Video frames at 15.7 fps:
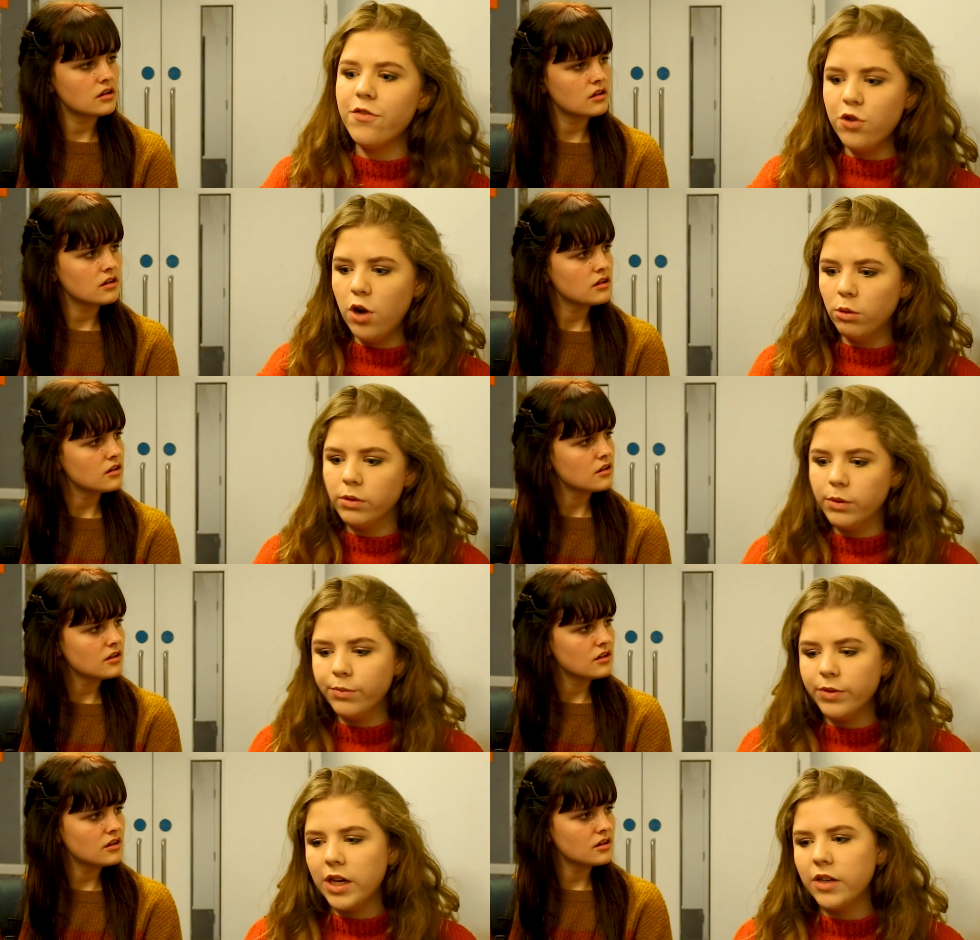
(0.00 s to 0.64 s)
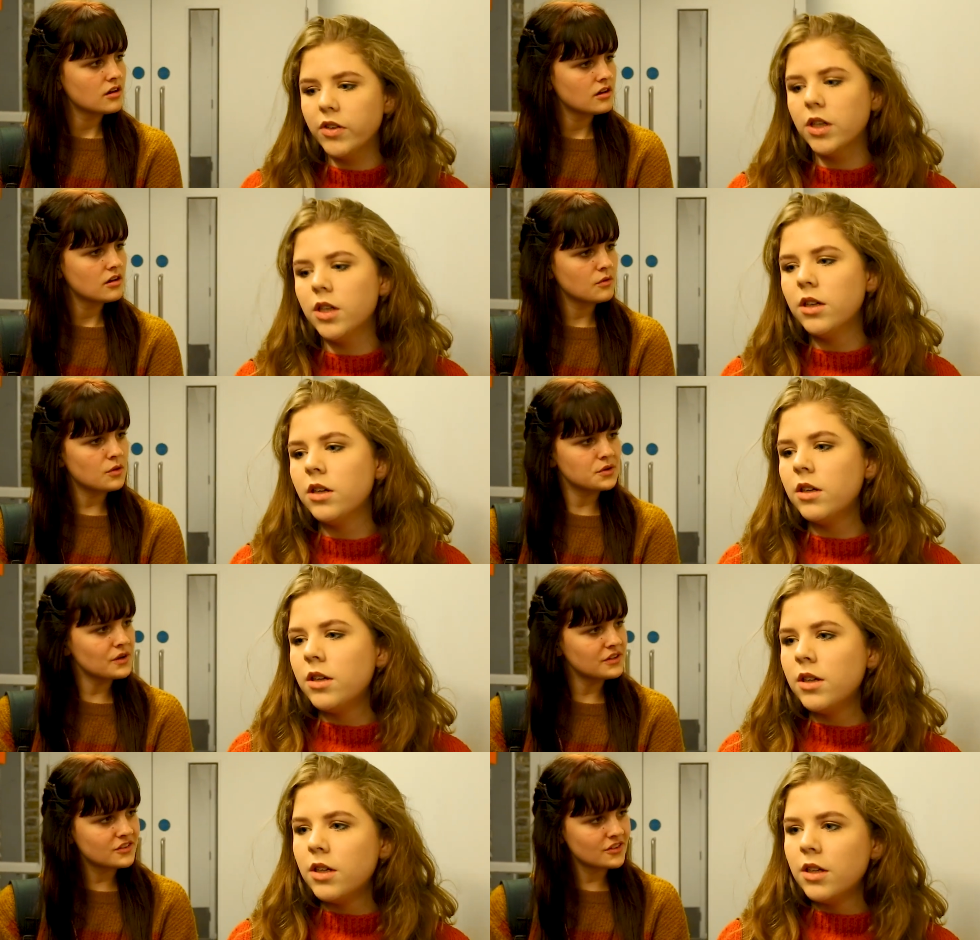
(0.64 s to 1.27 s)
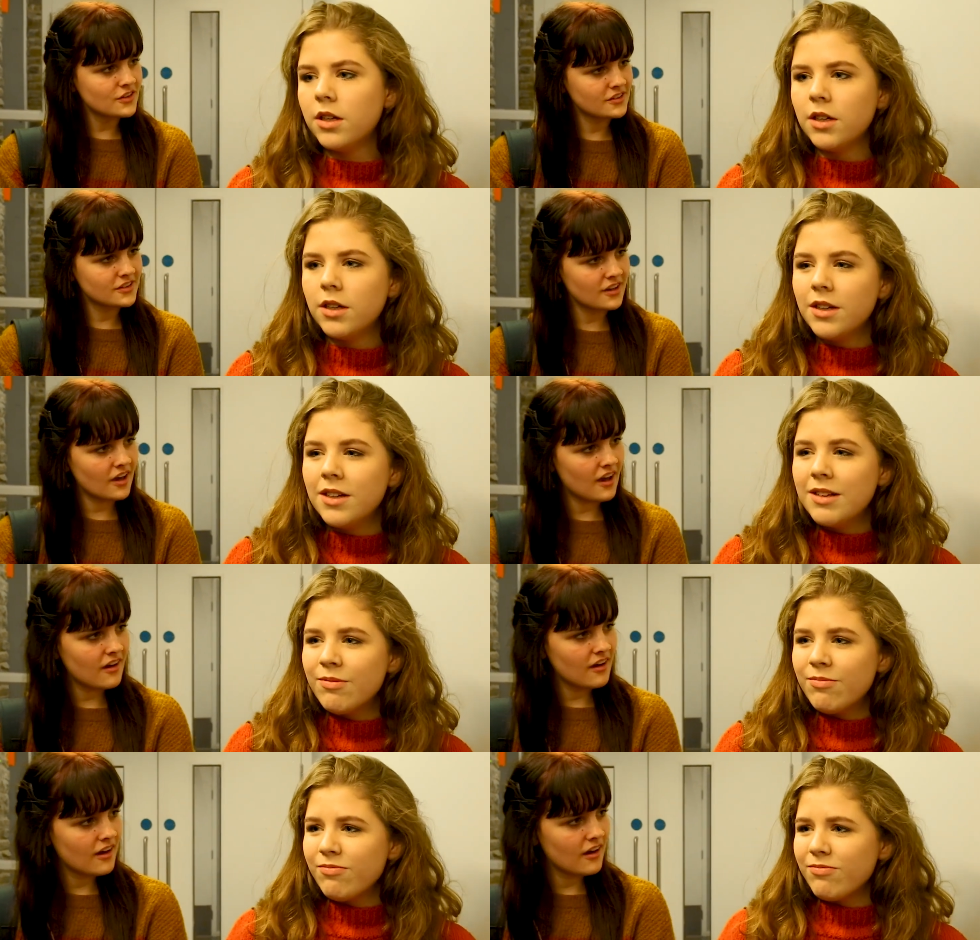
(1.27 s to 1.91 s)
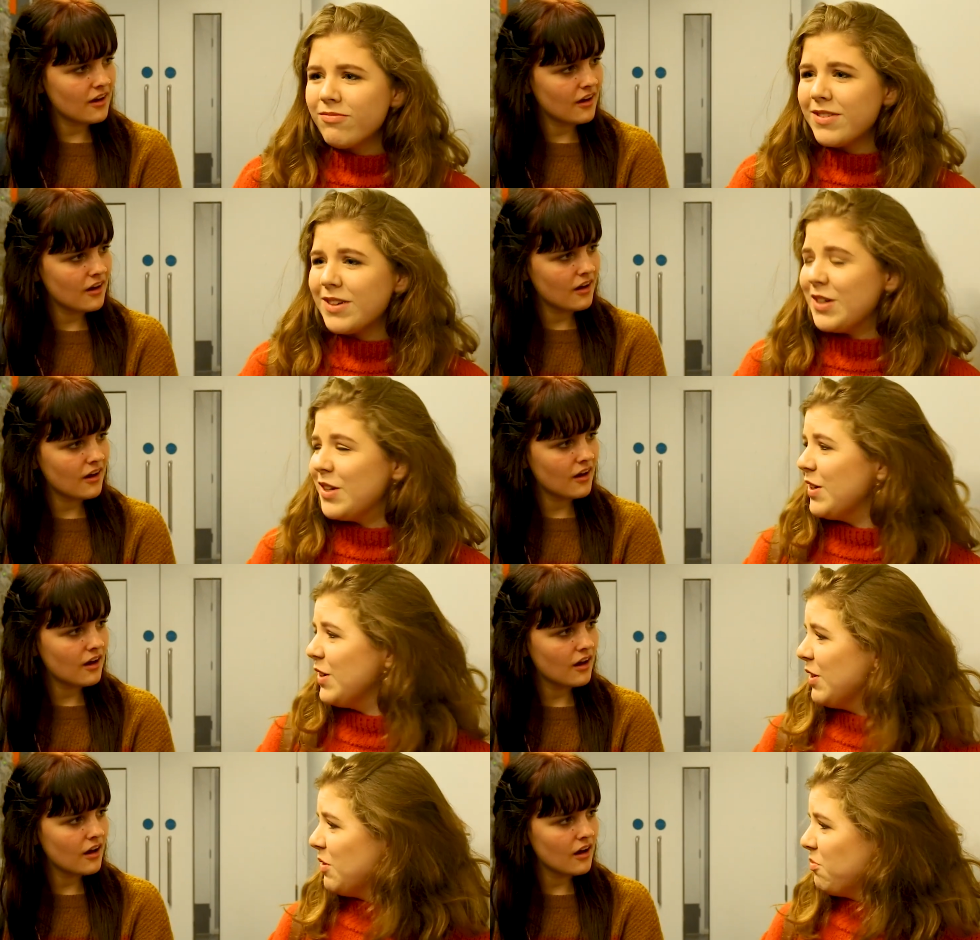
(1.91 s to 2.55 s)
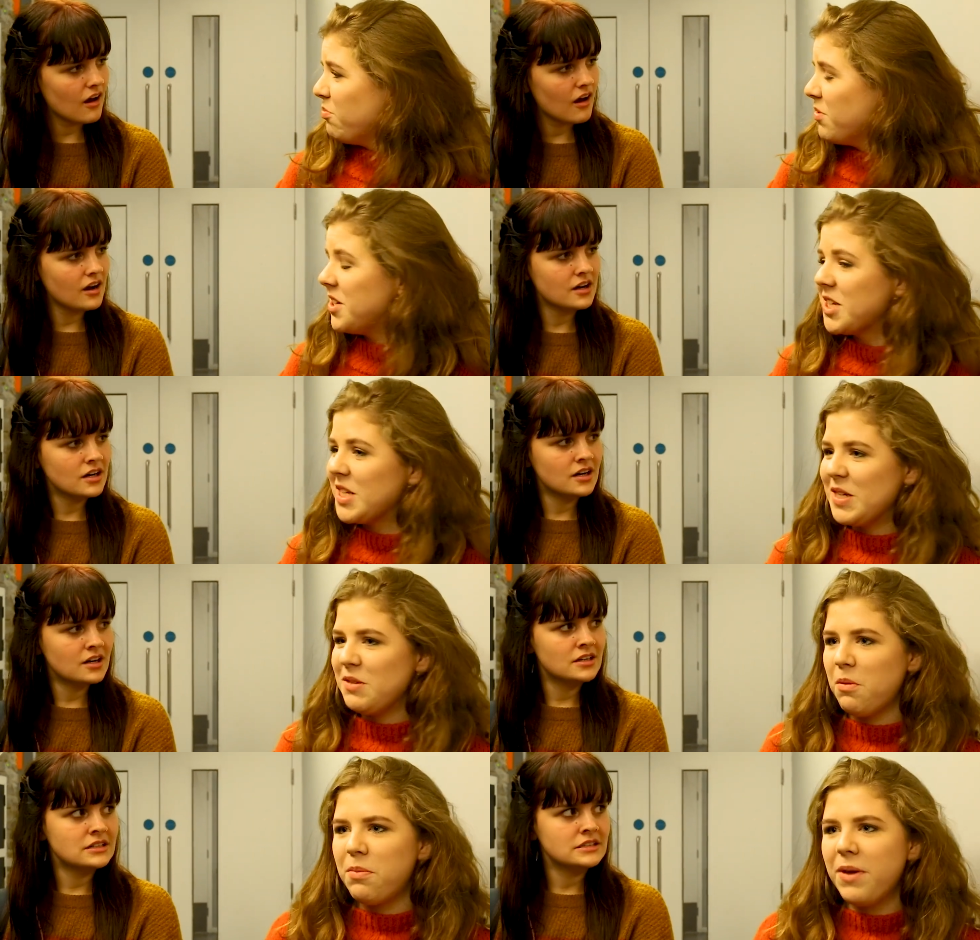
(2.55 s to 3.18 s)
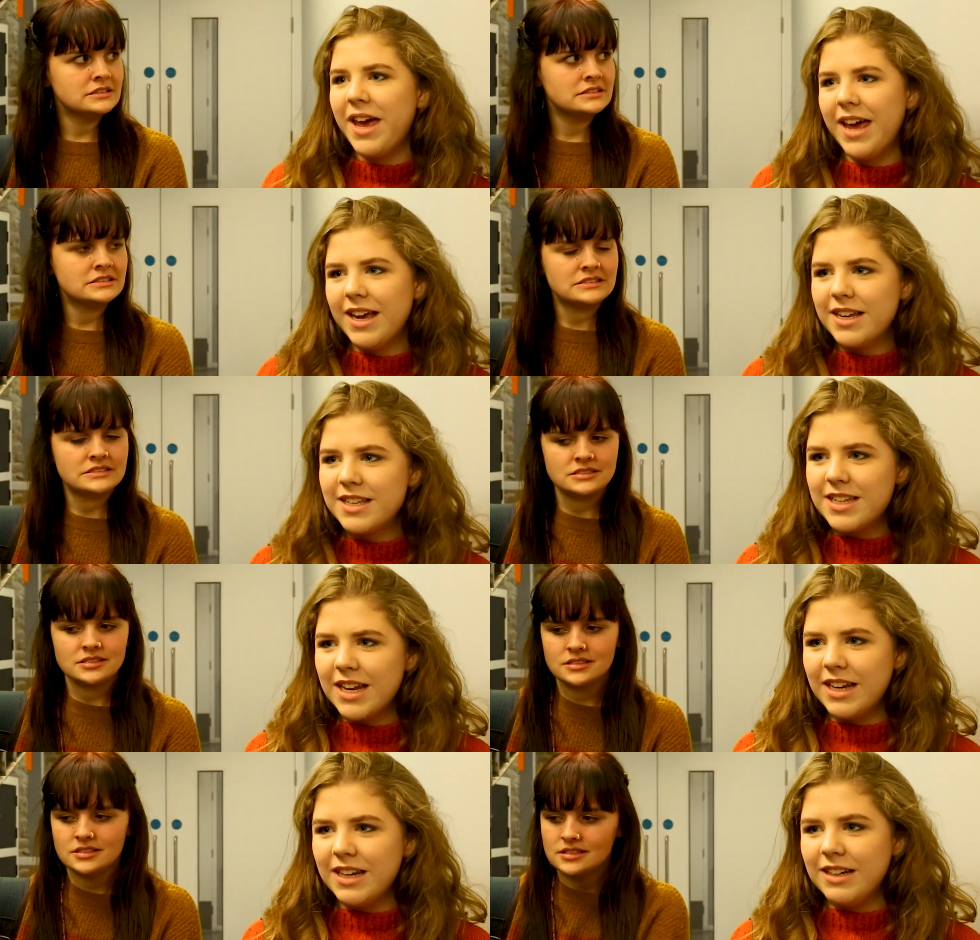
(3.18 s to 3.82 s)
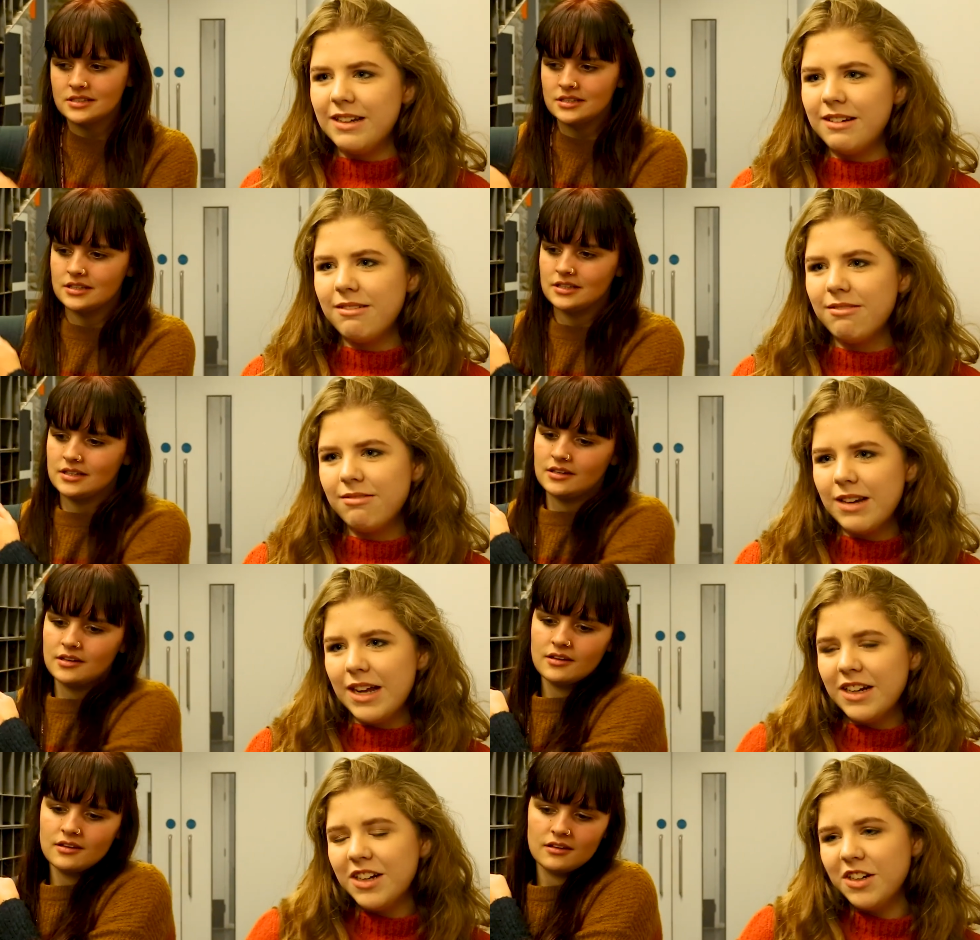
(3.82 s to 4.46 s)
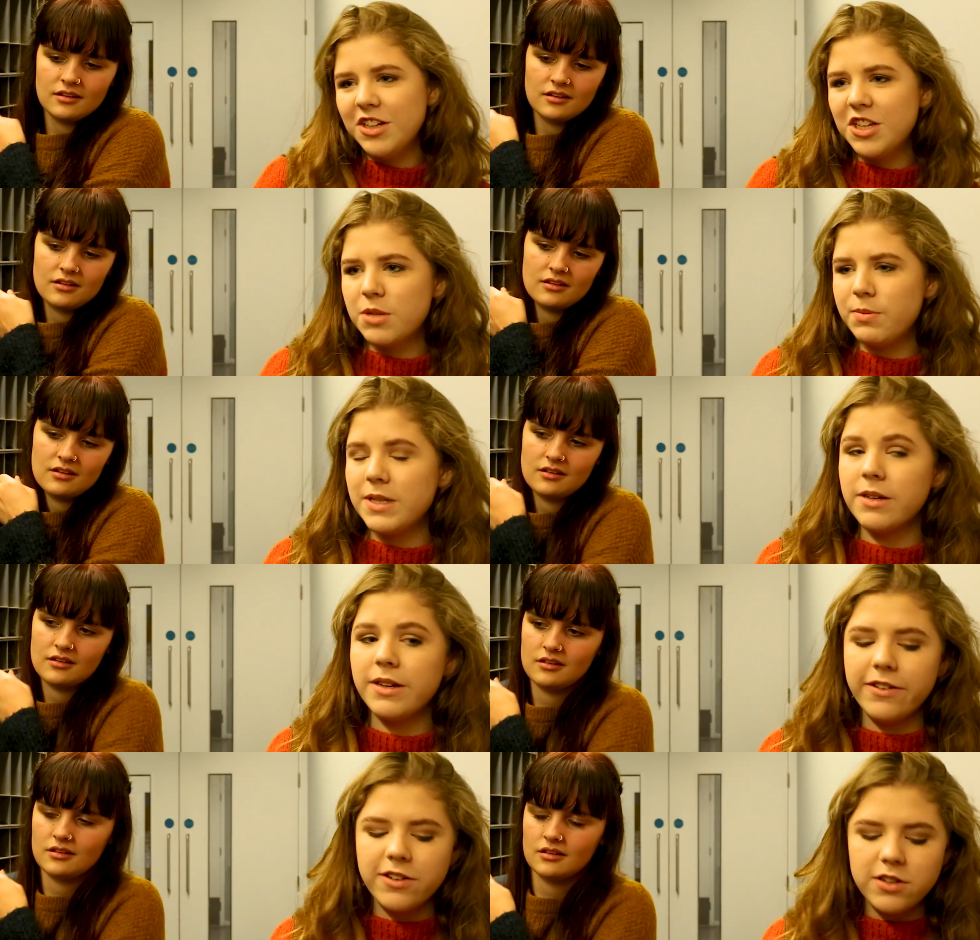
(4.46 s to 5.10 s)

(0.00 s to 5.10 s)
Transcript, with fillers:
Speaker 1: have no room for her. What, you aren't told her yet? No, but she's going to be pissed and I don't know, it just means I